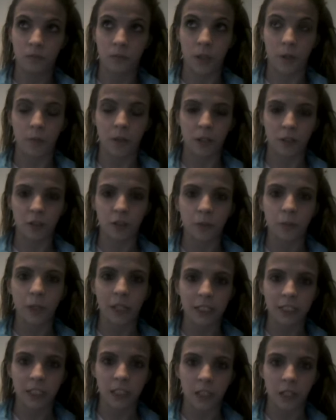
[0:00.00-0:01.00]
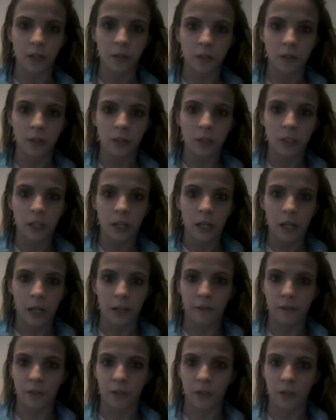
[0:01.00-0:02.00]
about 2 weeks ago,
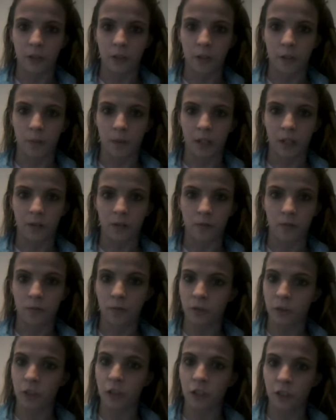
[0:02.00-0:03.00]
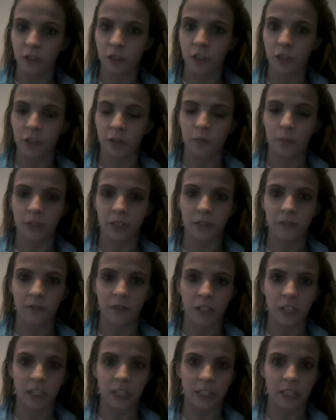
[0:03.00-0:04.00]
after about close to 2 months of
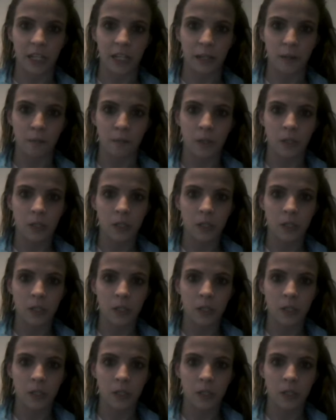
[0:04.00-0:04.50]
clean time.